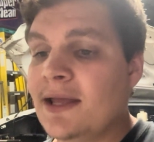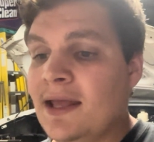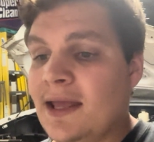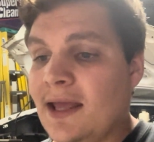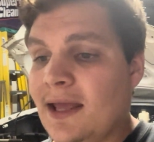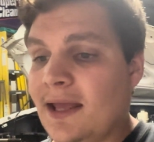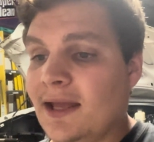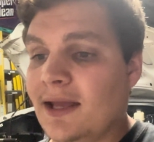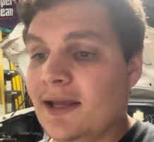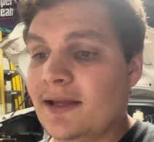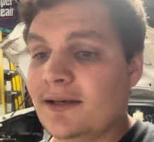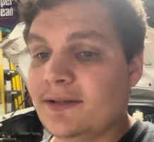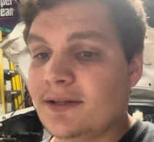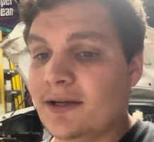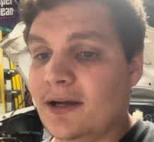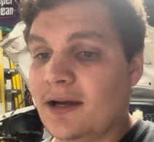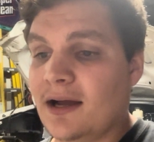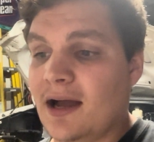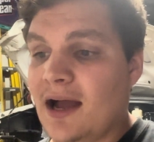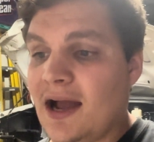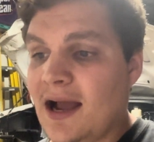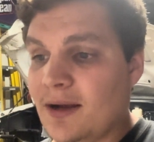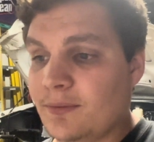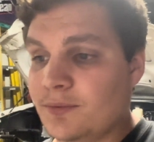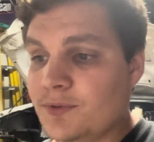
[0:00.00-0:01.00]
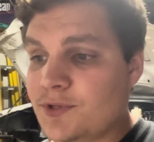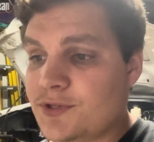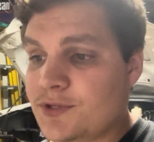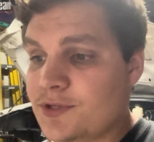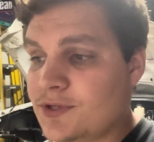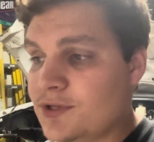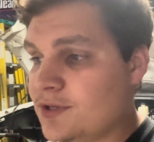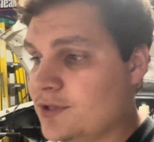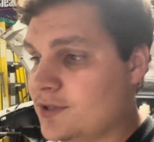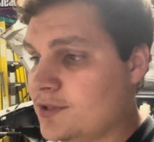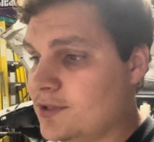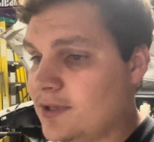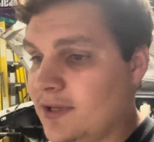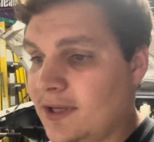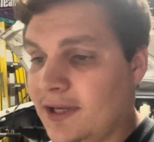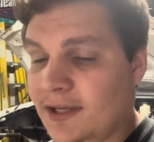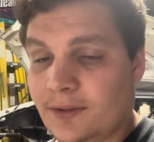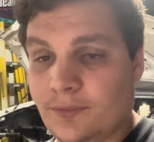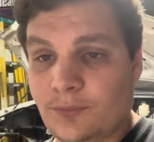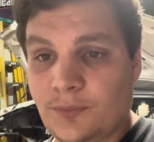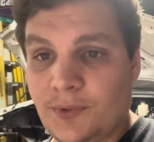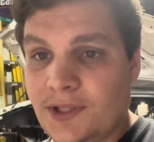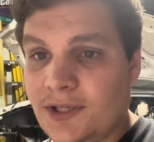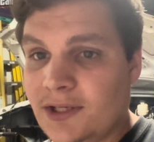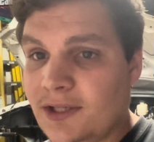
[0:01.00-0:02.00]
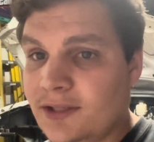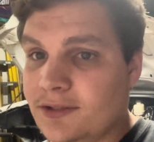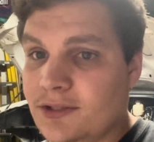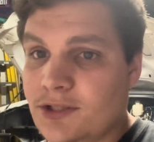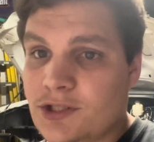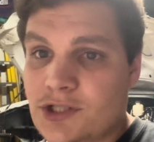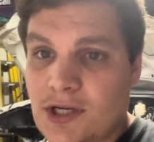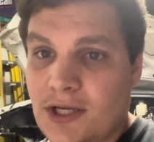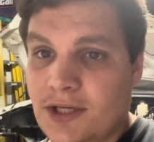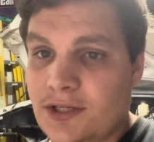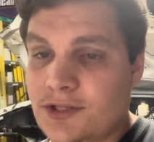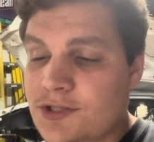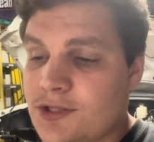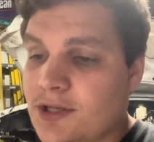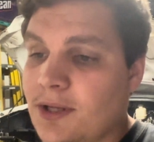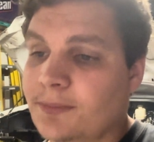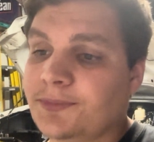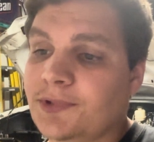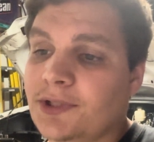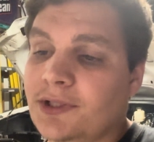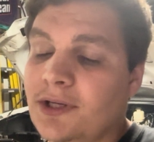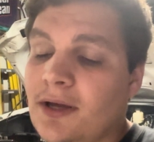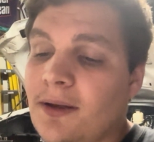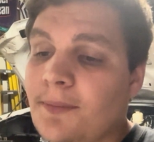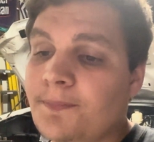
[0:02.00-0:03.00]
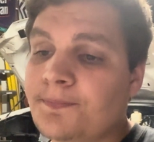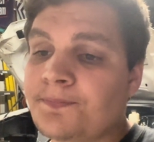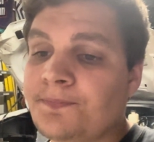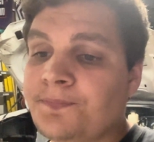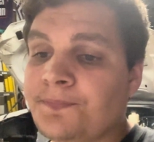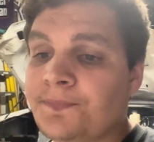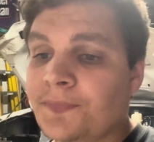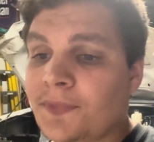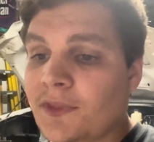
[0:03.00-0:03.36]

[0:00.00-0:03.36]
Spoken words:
And I was just like, we need to change something up.